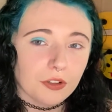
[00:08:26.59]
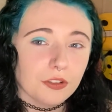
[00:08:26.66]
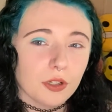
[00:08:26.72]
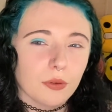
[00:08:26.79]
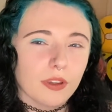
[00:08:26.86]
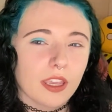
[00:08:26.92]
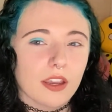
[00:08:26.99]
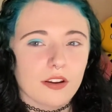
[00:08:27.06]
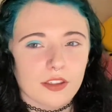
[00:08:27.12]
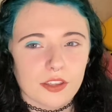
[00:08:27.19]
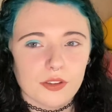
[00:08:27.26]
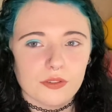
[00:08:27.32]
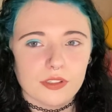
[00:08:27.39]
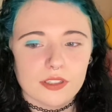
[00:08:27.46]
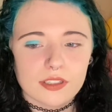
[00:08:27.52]
knowing how to
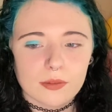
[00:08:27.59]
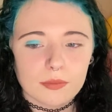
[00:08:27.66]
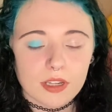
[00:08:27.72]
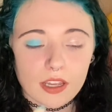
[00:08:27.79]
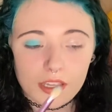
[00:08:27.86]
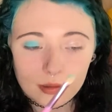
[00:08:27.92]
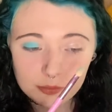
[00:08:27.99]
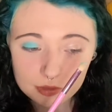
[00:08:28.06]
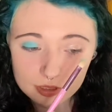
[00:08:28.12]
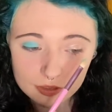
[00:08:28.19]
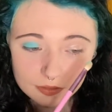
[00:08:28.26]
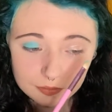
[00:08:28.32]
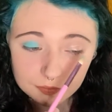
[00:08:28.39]
use it sometimes,